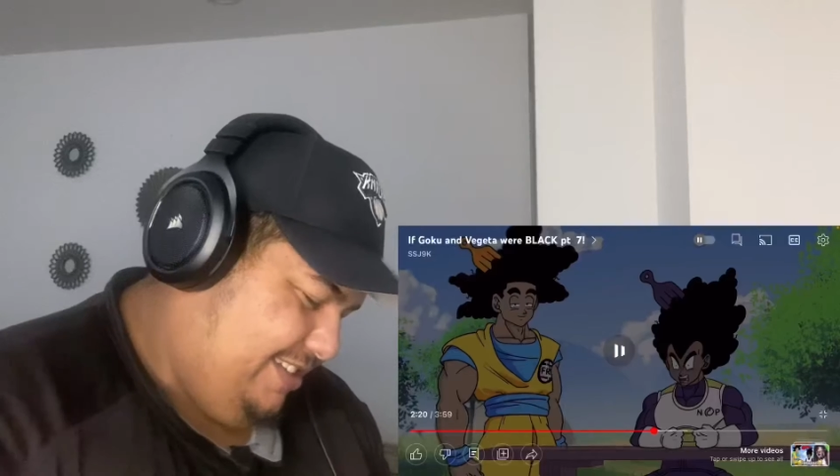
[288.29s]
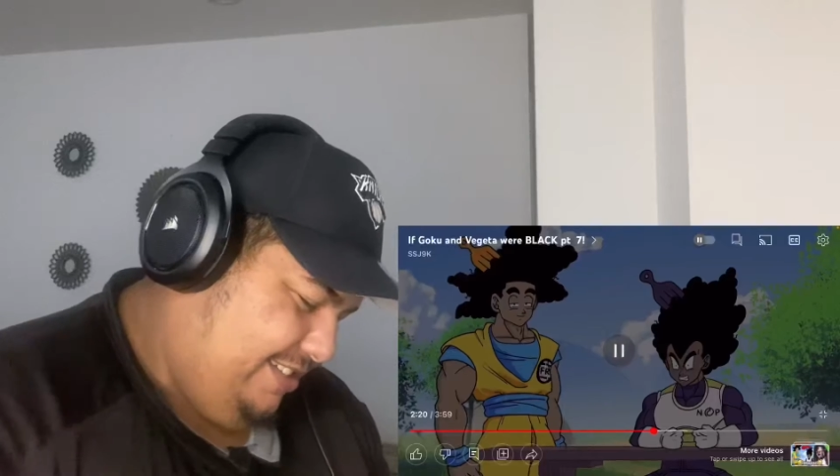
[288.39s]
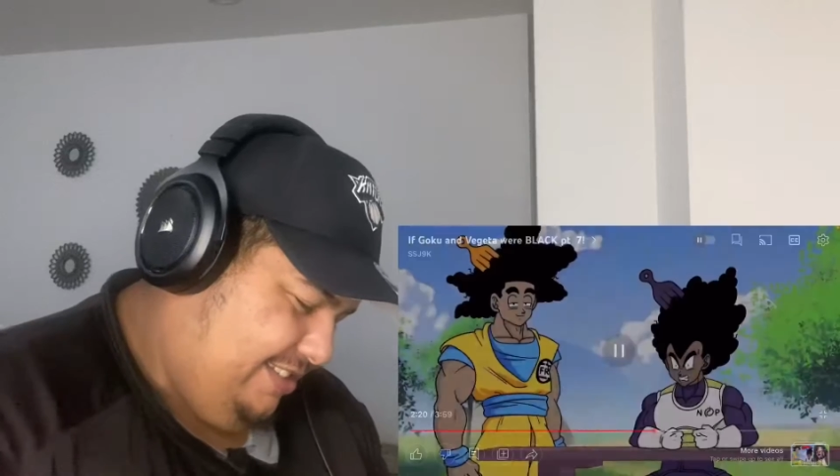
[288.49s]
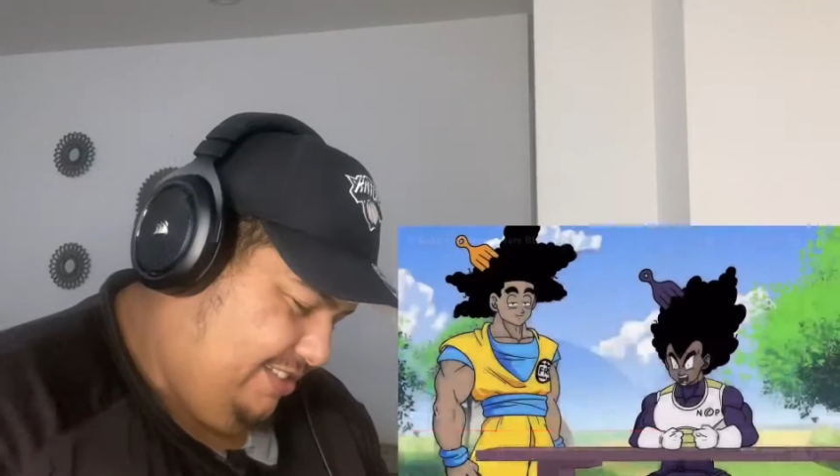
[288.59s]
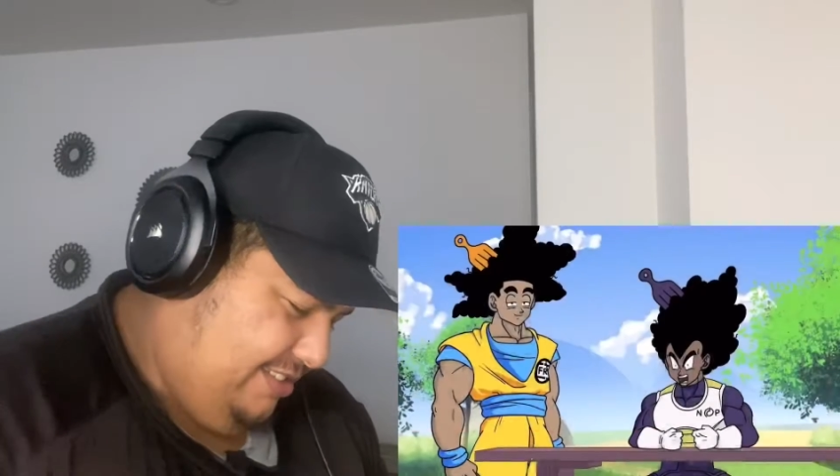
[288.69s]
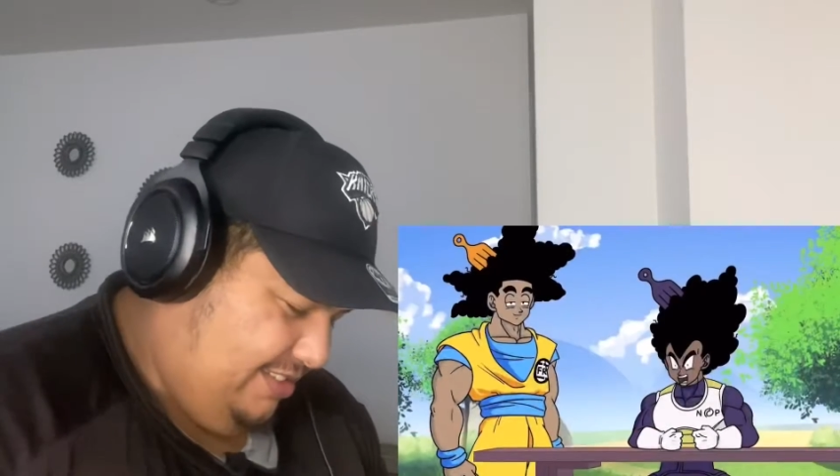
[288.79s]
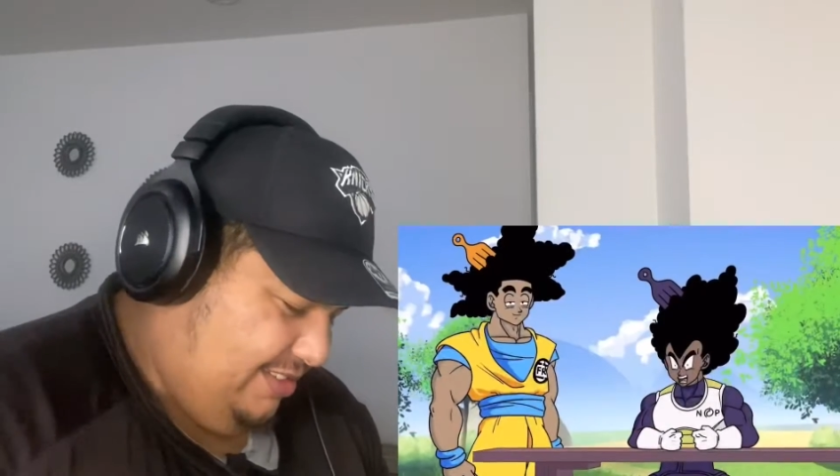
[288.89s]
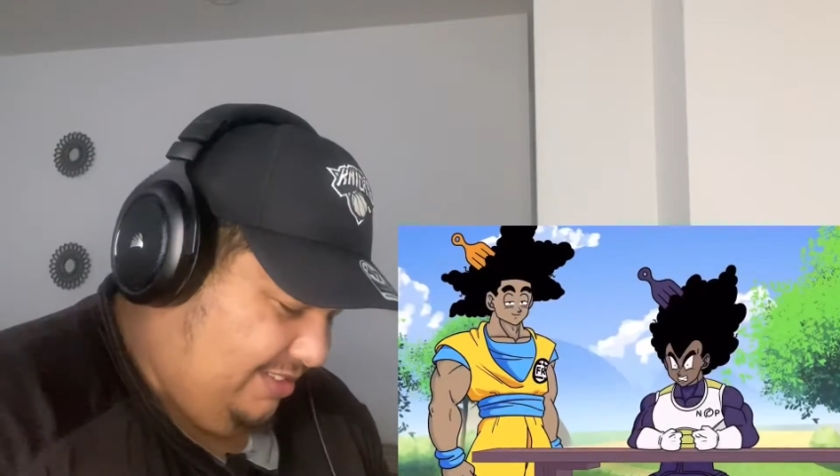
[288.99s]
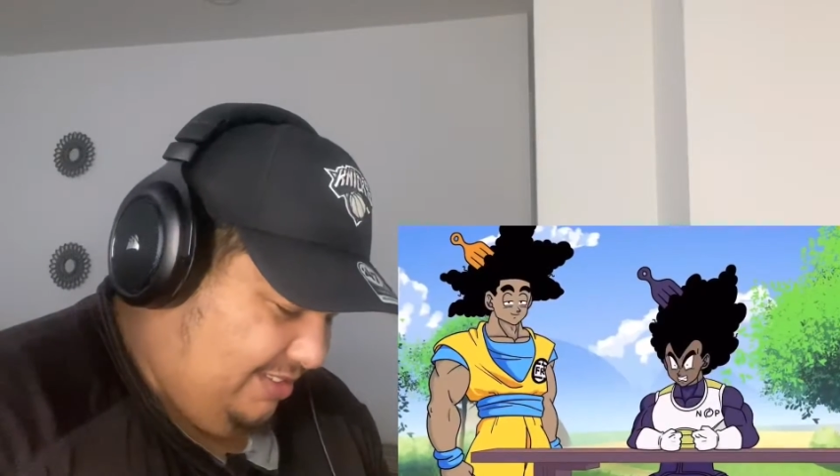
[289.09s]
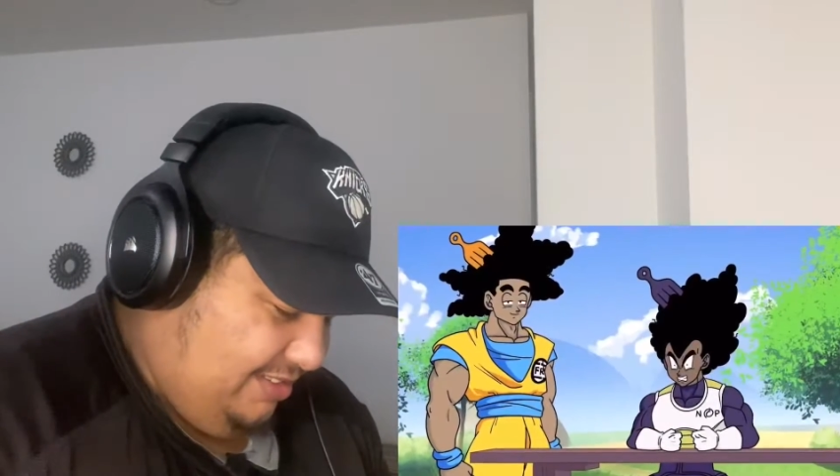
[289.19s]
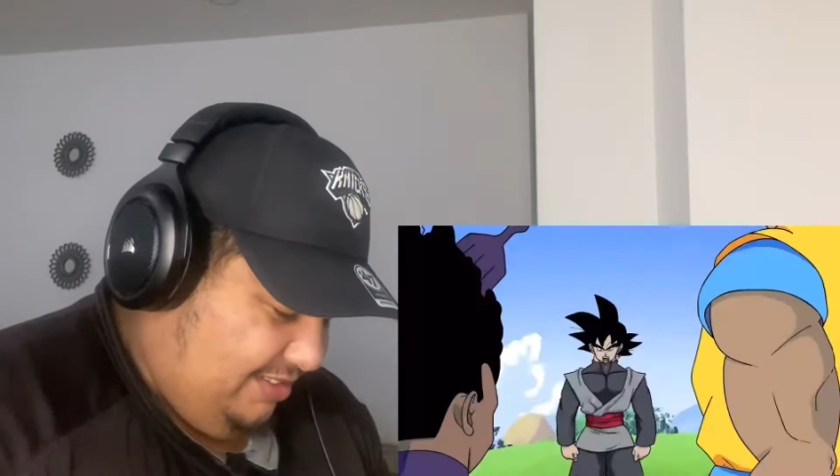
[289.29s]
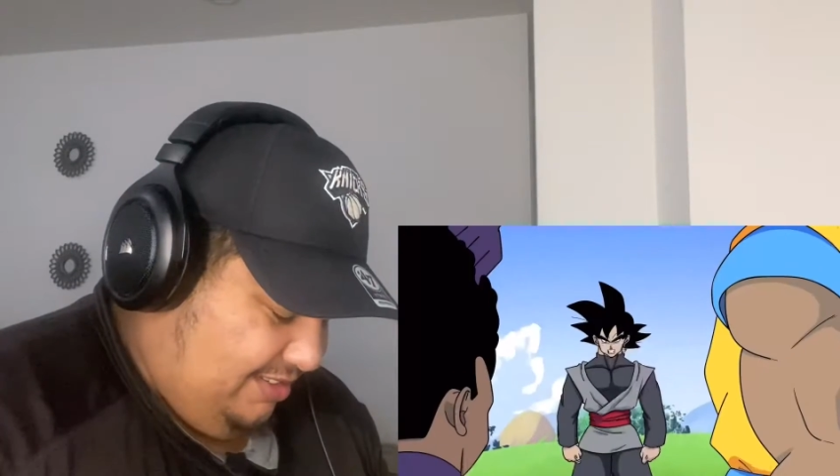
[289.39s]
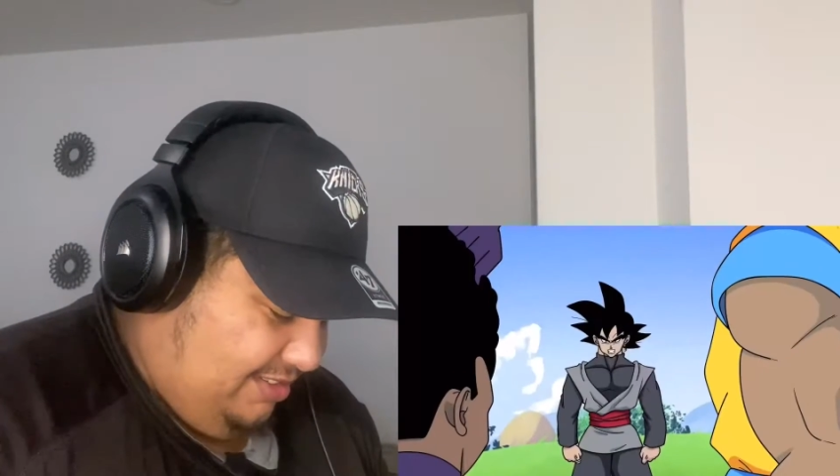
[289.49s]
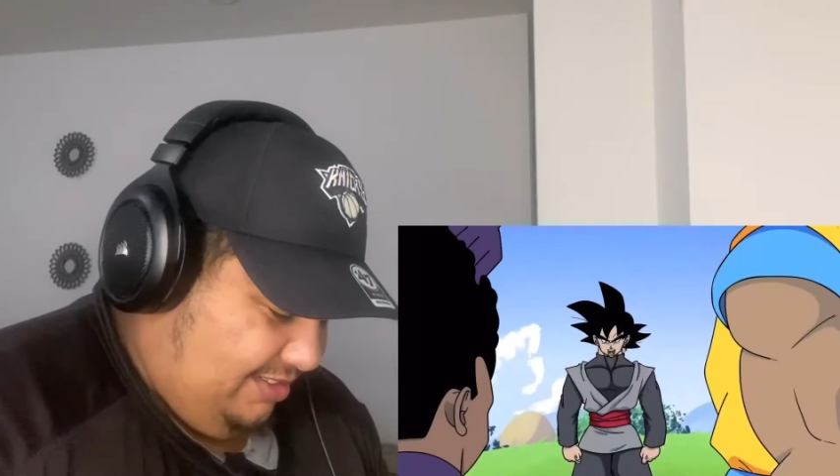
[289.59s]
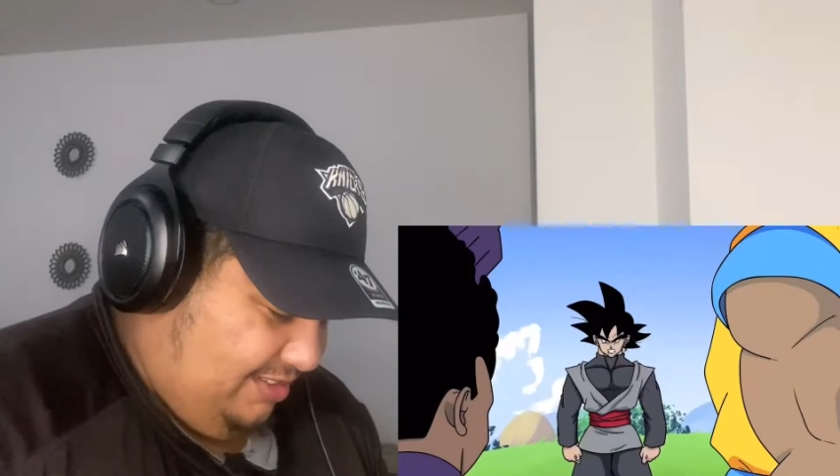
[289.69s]
You called
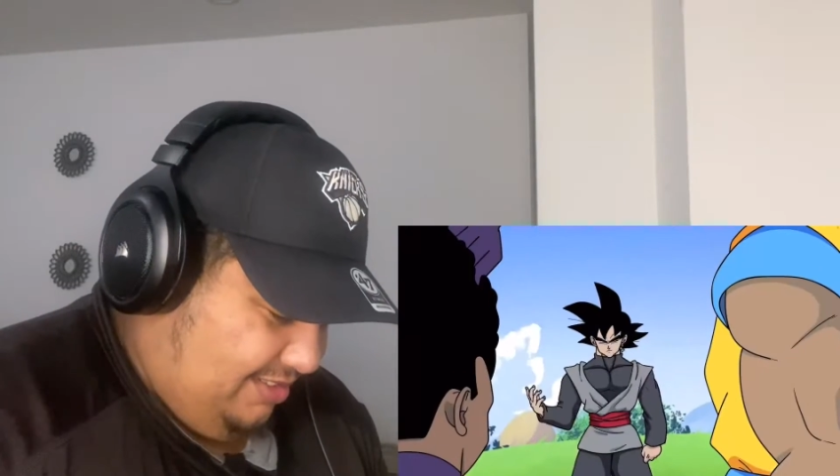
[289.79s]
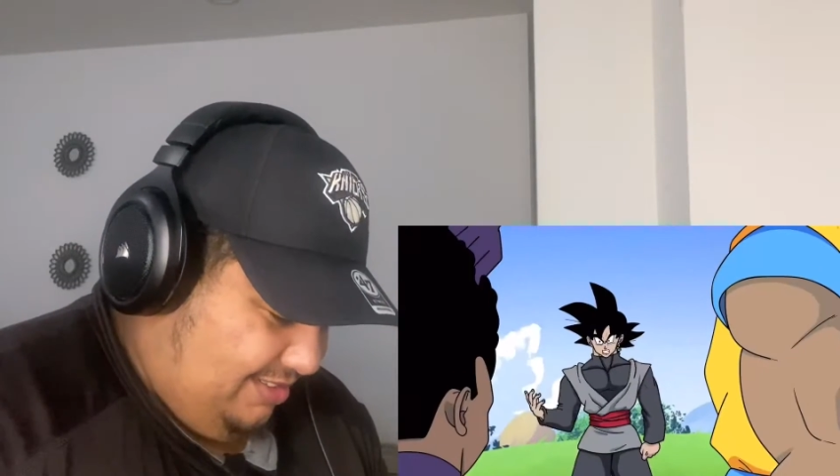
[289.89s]
ain't got